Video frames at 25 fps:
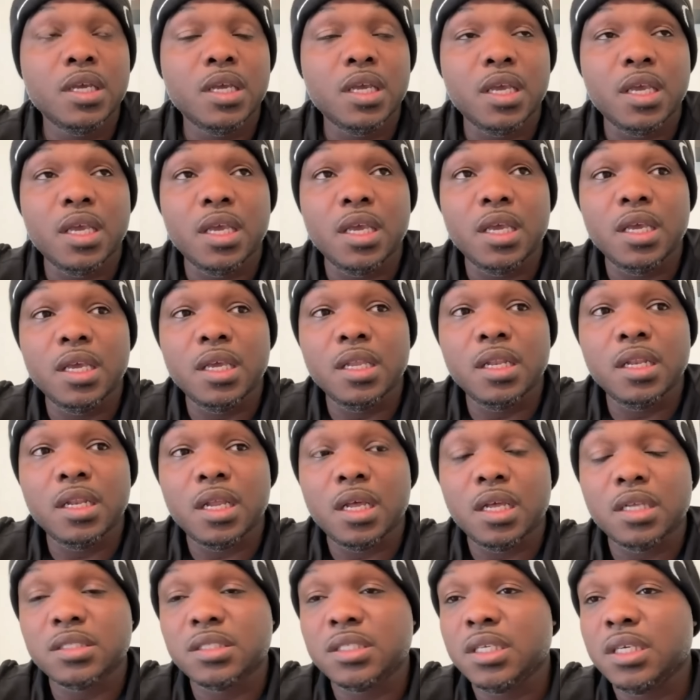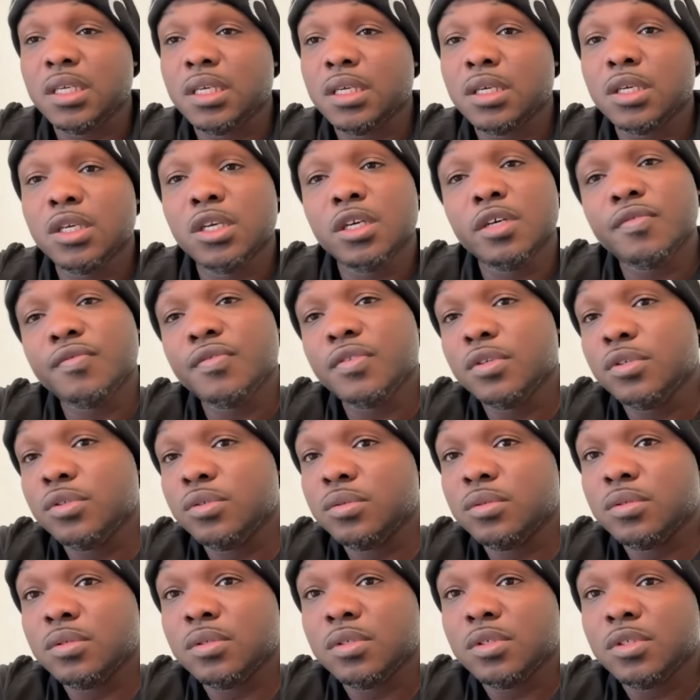And I said, good
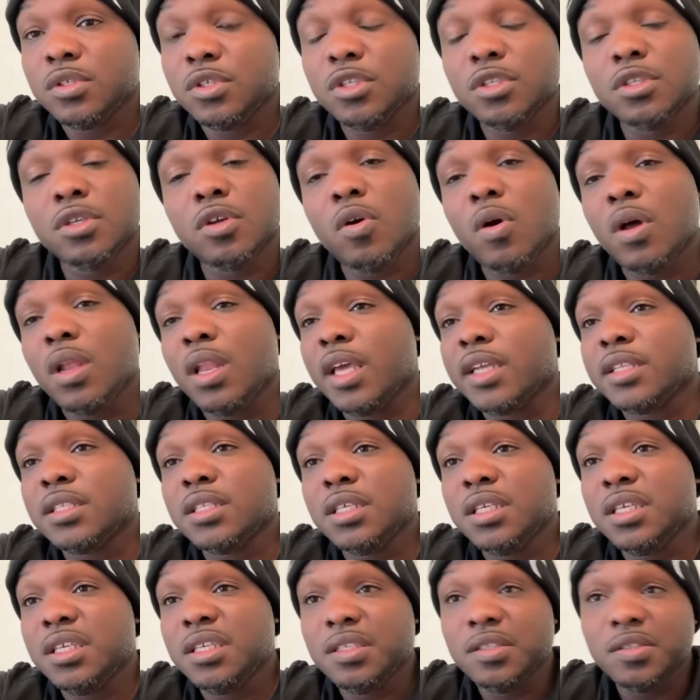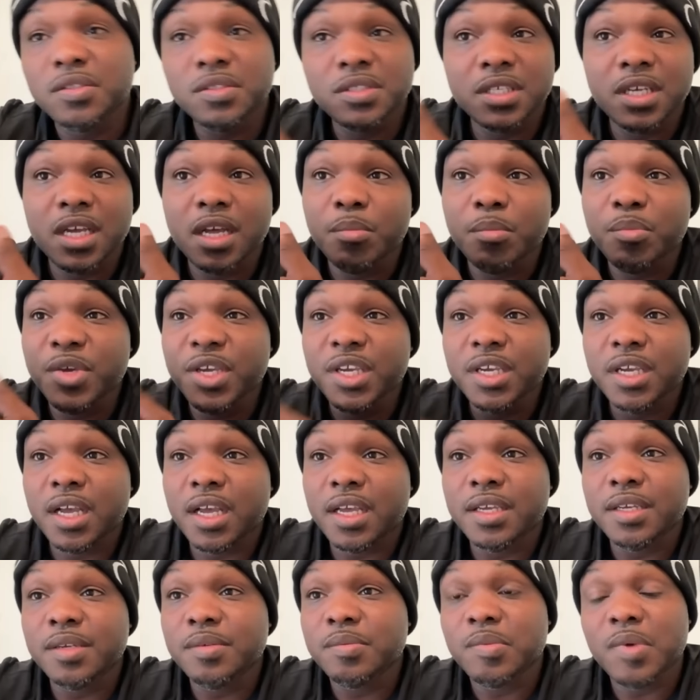food. You know, I like to eat. You see how big
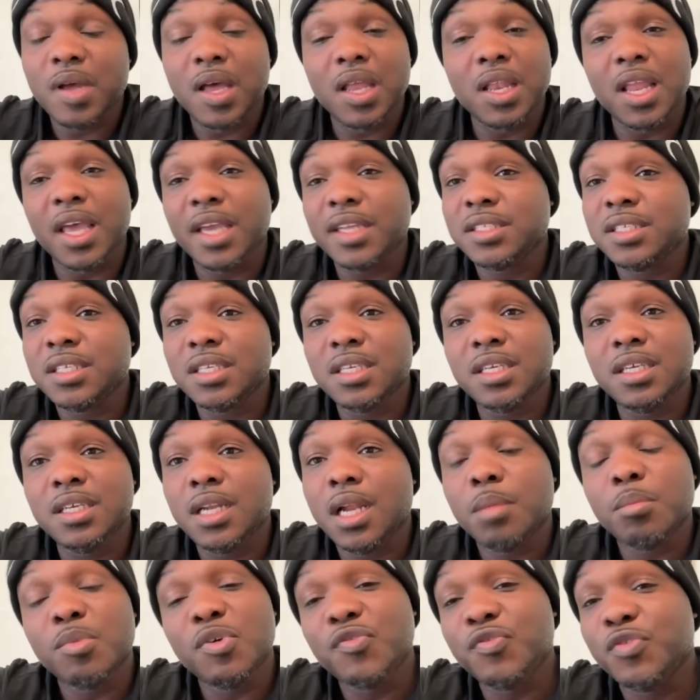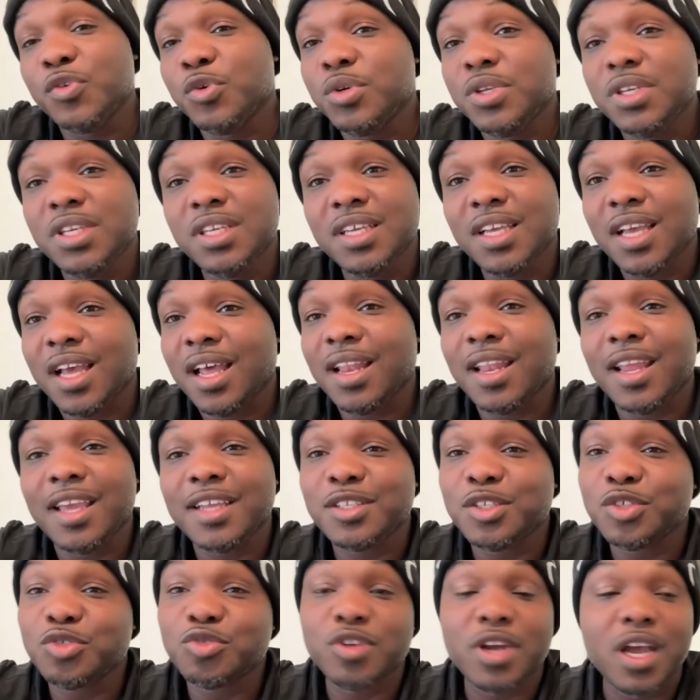I am. I like to eat. I'm a foodie. I
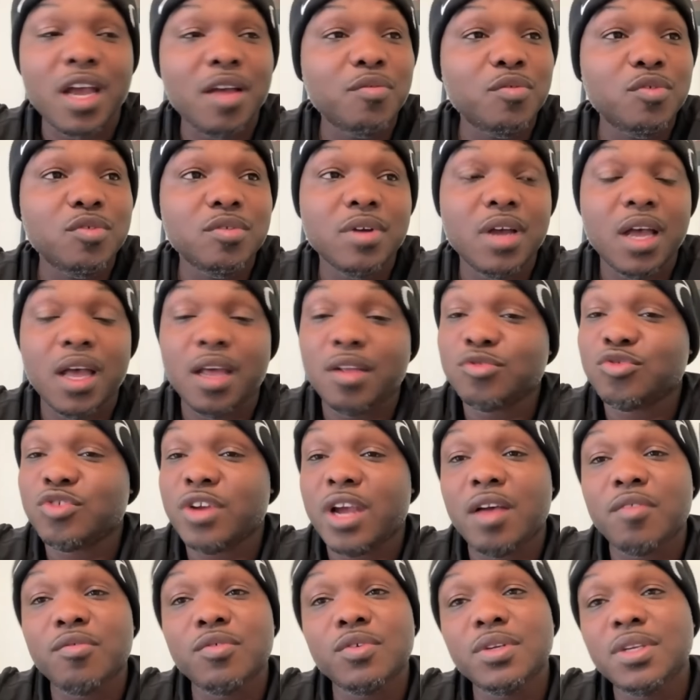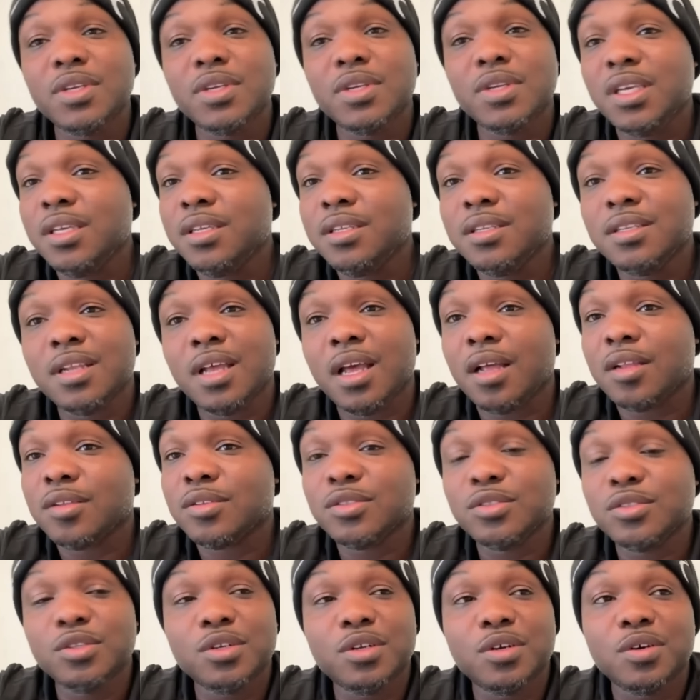like to travel. I'll travel and eat. But
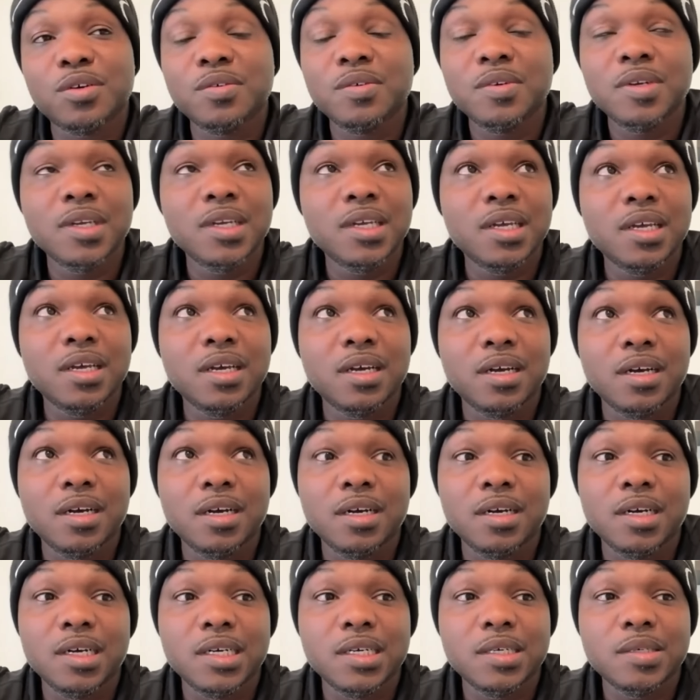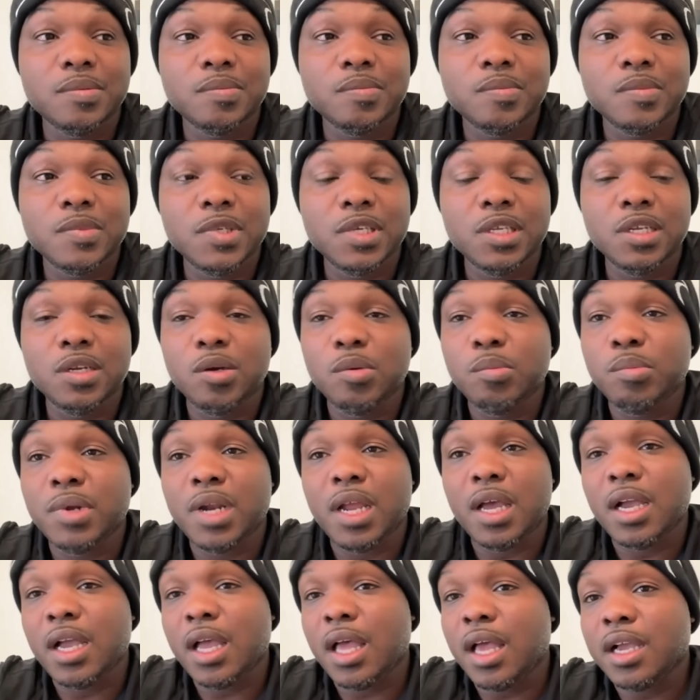I
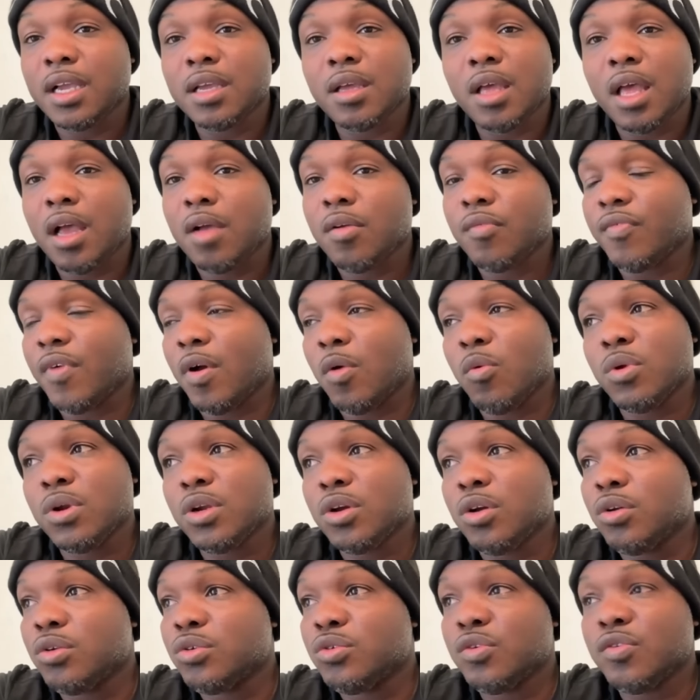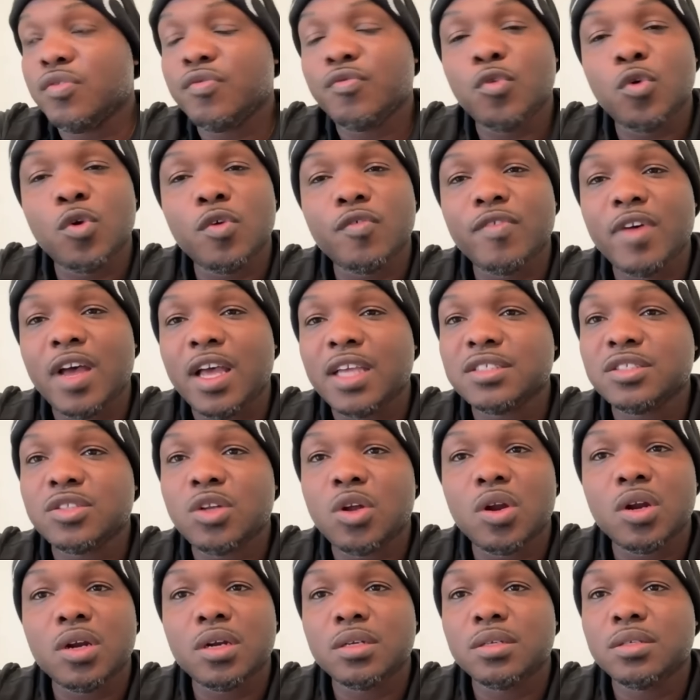could, I, if I want to go to a 4 or 5
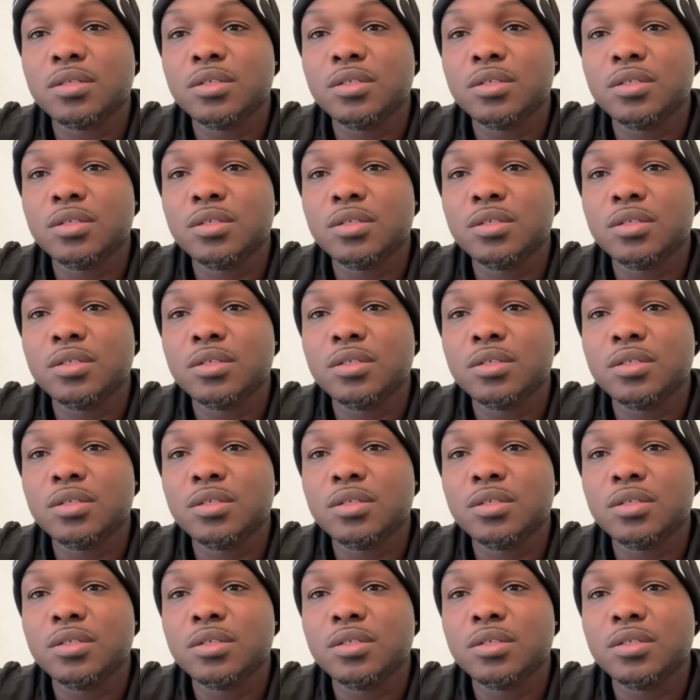star,